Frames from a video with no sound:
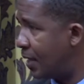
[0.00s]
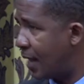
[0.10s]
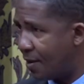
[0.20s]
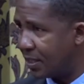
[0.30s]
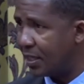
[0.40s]
I
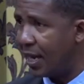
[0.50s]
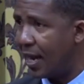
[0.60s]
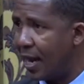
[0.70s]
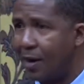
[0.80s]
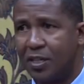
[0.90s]
was there. I
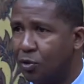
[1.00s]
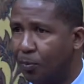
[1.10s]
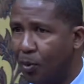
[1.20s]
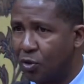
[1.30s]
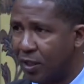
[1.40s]
was able to
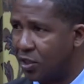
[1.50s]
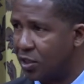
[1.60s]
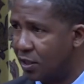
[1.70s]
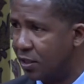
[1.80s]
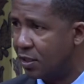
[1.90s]
pose
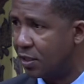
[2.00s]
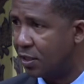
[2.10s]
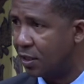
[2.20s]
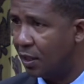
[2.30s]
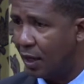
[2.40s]
questions,
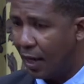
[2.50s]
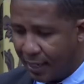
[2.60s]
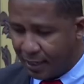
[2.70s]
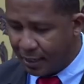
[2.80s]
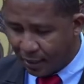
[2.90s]

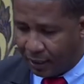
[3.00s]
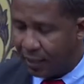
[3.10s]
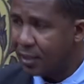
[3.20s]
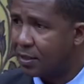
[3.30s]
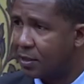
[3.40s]
and
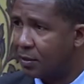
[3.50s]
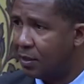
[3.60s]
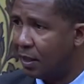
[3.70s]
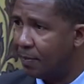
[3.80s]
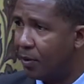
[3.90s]
his
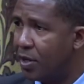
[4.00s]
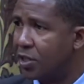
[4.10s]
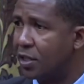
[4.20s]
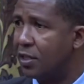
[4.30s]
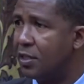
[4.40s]

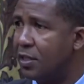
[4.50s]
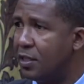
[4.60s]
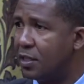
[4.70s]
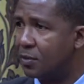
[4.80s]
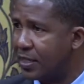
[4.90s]
deliberations,
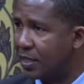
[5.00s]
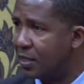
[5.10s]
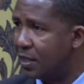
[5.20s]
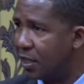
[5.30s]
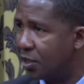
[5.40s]
his
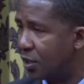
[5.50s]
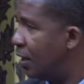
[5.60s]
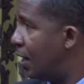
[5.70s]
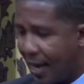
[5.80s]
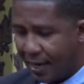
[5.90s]
presentation,
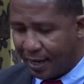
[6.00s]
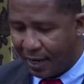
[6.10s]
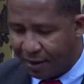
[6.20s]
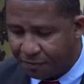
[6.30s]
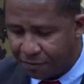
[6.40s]
had
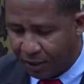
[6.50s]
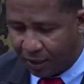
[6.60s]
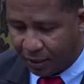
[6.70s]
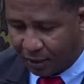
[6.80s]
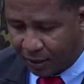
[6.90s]

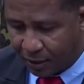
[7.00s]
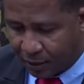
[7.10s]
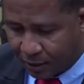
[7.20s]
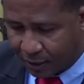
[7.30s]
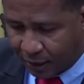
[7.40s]

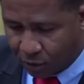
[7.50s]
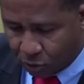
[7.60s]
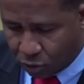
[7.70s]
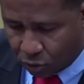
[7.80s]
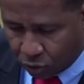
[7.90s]
everything to
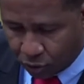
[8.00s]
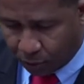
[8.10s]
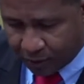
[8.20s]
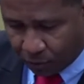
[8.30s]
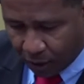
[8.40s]
do
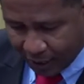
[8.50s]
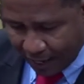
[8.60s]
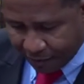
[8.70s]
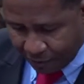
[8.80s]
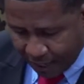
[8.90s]
with what
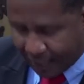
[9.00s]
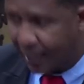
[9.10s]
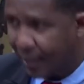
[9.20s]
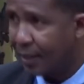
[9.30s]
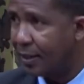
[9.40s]
I have read
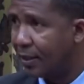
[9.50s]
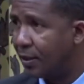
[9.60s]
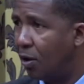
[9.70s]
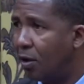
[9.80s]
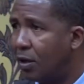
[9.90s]
there.
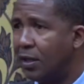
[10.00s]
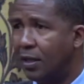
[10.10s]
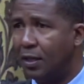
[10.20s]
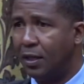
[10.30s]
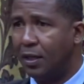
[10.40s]
All
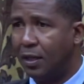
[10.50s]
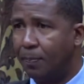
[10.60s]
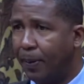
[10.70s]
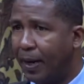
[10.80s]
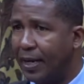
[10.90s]
the
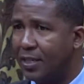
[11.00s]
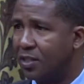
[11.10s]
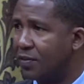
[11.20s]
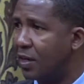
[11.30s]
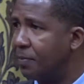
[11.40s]
plans of
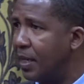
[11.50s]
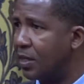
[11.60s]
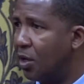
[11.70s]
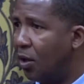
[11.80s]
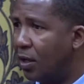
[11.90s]
the
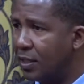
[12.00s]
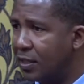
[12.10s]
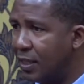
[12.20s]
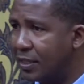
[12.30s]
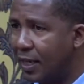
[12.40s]
government, all the
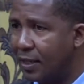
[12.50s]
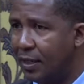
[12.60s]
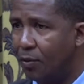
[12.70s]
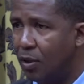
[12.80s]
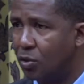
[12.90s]
things
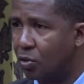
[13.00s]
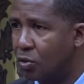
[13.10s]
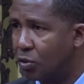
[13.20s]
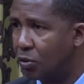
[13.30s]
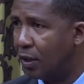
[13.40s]
that they want to
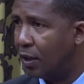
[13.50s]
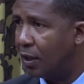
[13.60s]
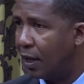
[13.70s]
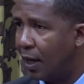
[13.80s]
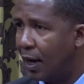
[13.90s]
do.
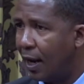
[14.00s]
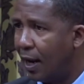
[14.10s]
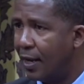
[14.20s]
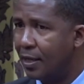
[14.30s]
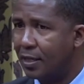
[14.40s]

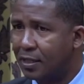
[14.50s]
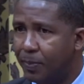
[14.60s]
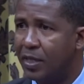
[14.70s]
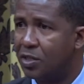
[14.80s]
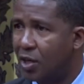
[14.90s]
And this
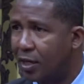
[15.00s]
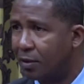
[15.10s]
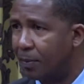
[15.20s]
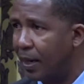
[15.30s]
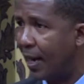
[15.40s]

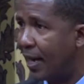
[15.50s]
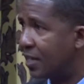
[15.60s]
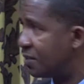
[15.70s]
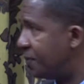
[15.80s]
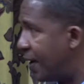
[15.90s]
gentleman,
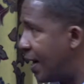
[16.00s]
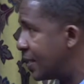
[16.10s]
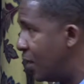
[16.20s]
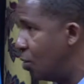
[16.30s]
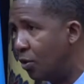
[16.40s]
as far as
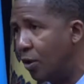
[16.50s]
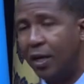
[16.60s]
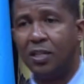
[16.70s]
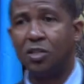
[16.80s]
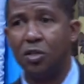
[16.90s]
I know,
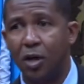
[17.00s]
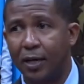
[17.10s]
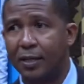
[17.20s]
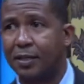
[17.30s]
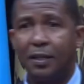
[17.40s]
is
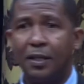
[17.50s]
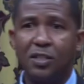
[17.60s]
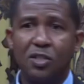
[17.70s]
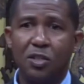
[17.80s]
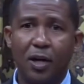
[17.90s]
not
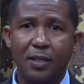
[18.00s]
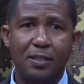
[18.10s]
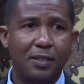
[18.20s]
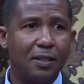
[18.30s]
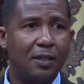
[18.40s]

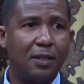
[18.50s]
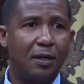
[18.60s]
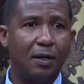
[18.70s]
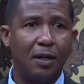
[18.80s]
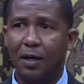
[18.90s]

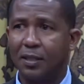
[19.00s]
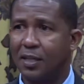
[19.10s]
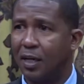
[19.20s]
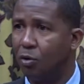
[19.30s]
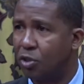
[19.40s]
a
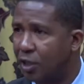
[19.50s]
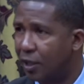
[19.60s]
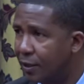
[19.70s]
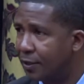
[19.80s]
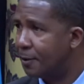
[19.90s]
St. Lucian.
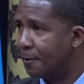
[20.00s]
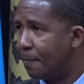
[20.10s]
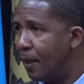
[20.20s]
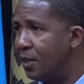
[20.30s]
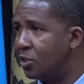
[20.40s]

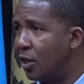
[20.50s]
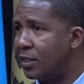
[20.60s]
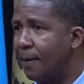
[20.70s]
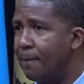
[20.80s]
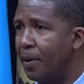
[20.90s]
He's not
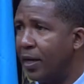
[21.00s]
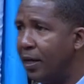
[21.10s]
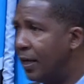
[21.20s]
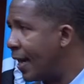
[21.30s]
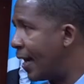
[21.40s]
somebody
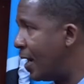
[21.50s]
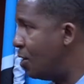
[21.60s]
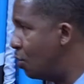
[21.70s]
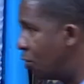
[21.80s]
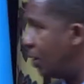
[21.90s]
that I
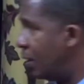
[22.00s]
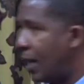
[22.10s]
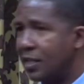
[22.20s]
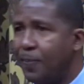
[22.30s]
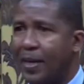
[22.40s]
know
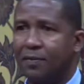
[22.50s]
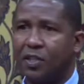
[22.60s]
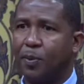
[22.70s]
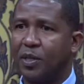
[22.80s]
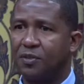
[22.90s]
as part of
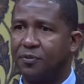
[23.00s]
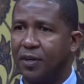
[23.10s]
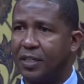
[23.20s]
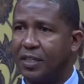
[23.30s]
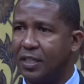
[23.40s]
the sports
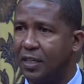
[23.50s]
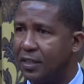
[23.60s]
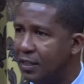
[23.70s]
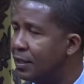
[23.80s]
fraternity.